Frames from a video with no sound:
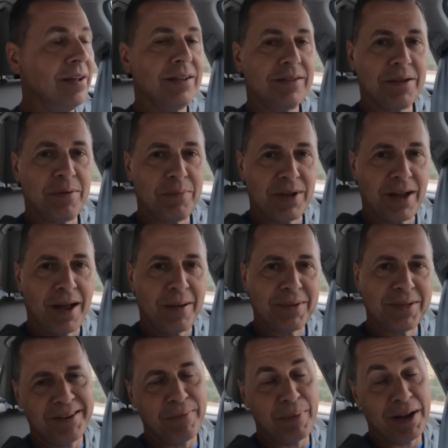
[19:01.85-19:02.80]

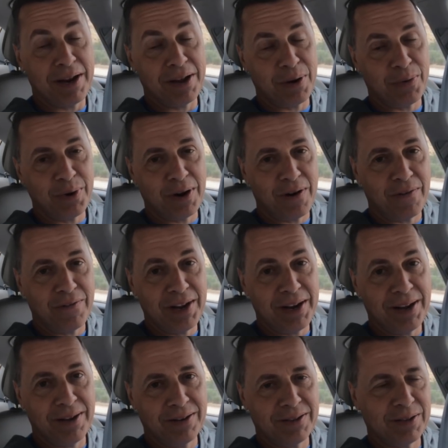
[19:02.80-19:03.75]
Sometimes, depending on what our
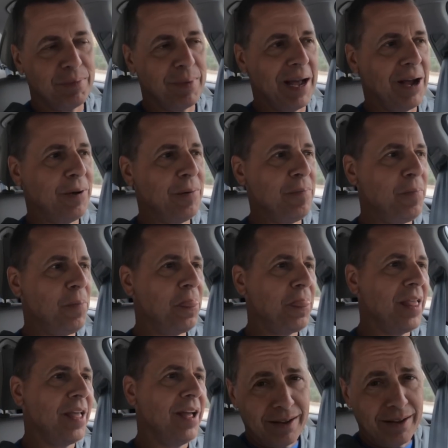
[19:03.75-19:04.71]
video is about,
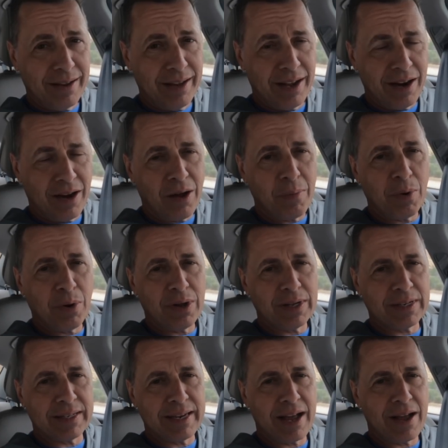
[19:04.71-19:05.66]
it all
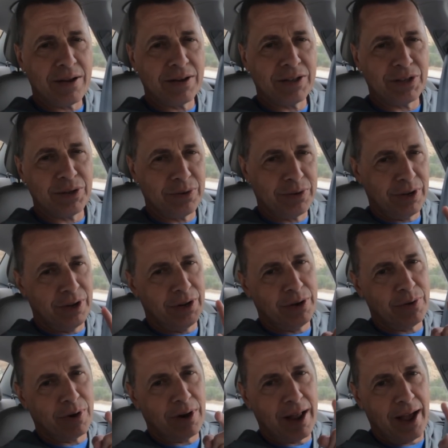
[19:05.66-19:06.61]
boils down to
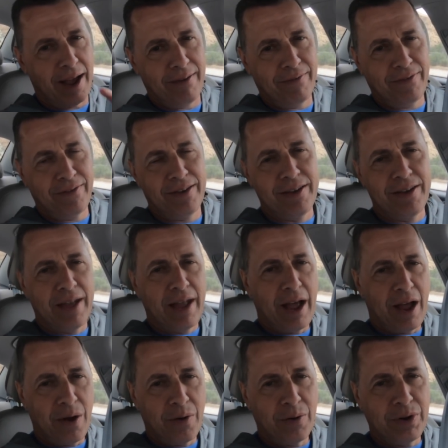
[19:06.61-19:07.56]
your life.
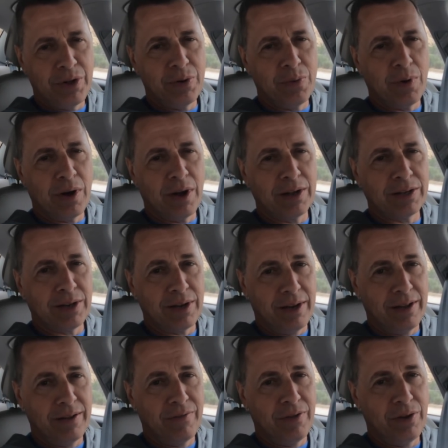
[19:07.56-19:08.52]
How do you want to
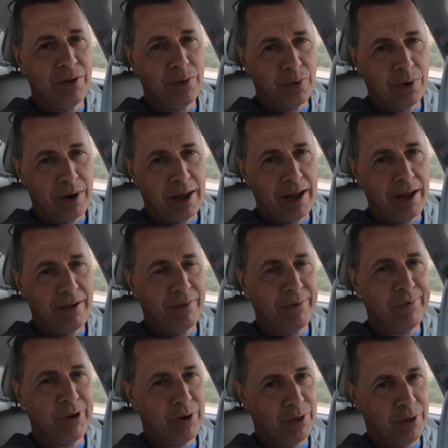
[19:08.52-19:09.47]
live your life?
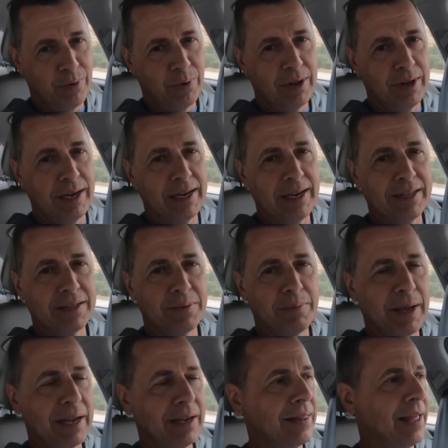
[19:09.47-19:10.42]
You're the one that needs to
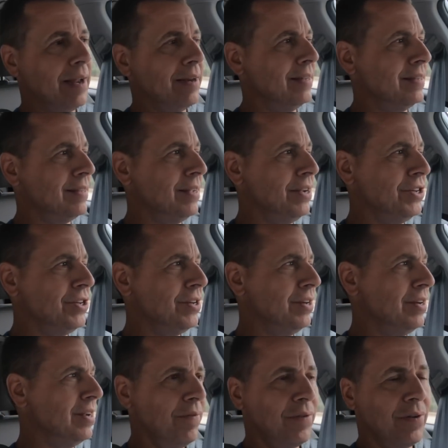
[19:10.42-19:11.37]
make that
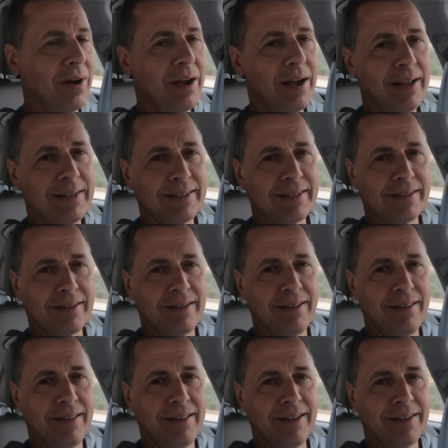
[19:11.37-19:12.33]
decision. For us,
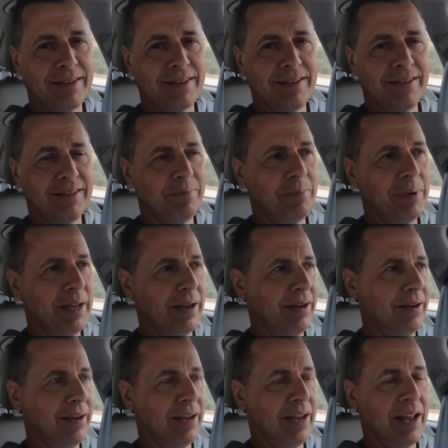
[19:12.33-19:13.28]
this has
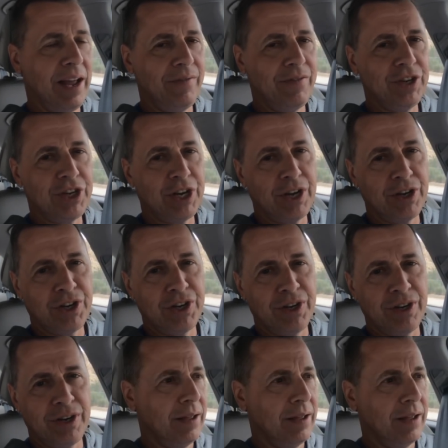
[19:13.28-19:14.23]
been
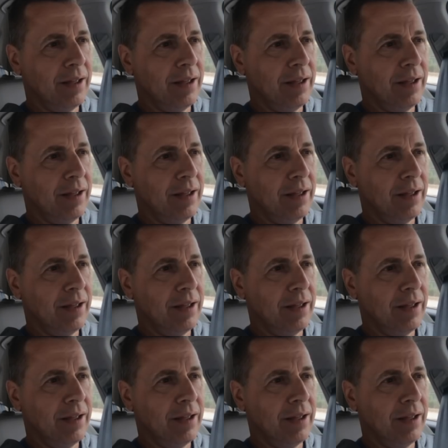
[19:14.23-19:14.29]
life-changing.